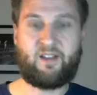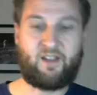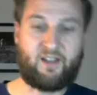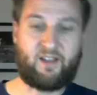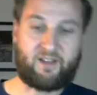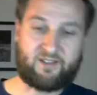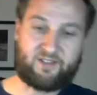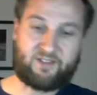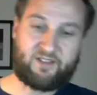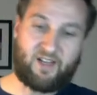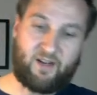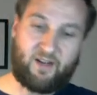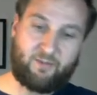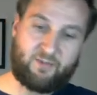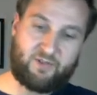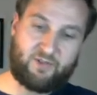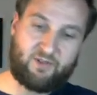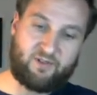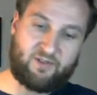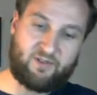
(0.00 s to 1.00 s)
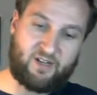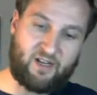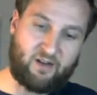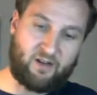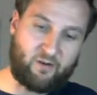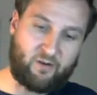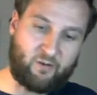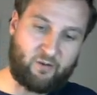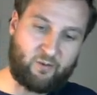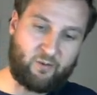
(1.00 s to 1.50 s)
except
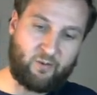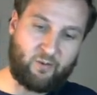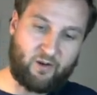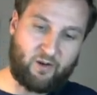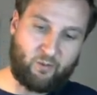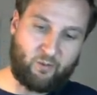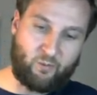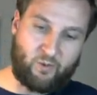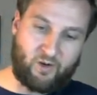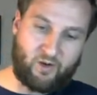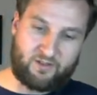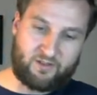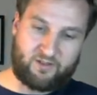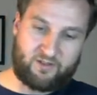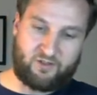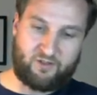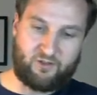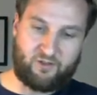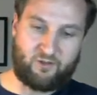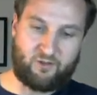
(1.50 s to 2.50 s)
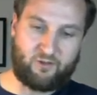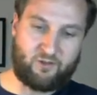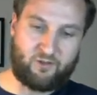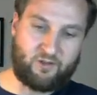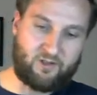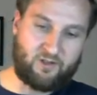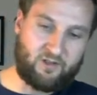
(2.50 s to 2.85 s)
now I want to